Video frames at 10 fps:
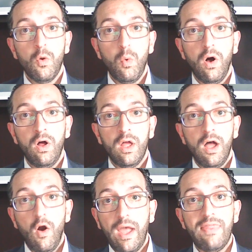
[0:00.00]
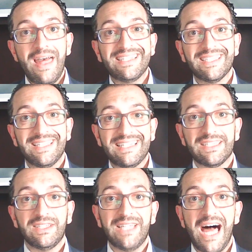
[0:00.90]
Well, okay, that's a that's a
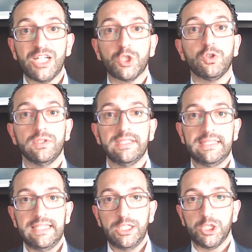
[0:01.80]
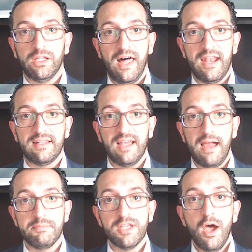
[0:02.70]
logical decision a lot of
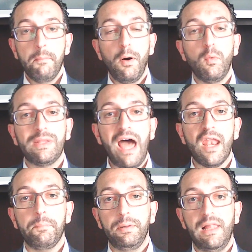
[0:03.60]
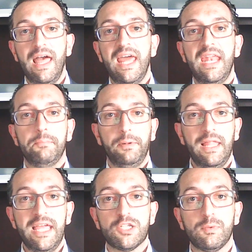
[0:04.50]
times, but without a plan in
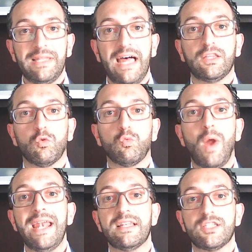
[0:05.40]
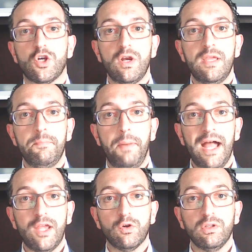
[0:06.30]
place, without the right attorney
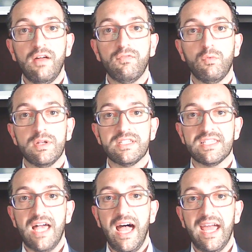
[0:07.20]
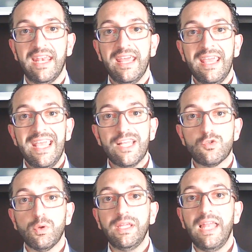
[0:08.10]
by your loved one's side, it's
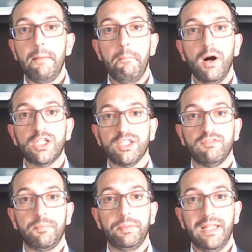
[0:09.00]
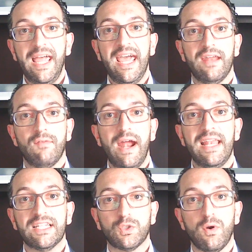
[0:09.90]
really not much of a plan, right?
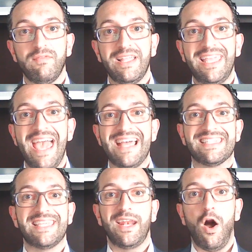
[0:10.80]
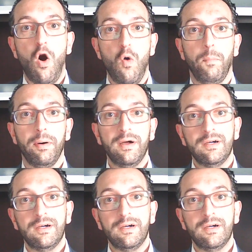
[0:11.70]
It's sort of a guess and a hope.